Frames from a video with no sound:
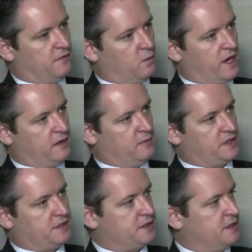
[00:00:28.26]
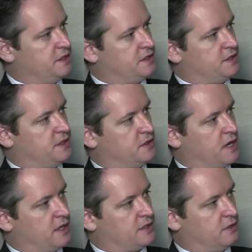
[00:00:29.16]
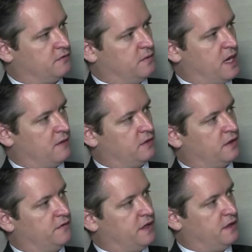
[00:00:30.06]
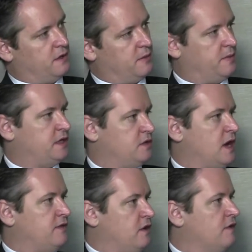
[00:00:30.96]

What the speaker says: where the business needs to situate itself to be able to continue to perpetuate the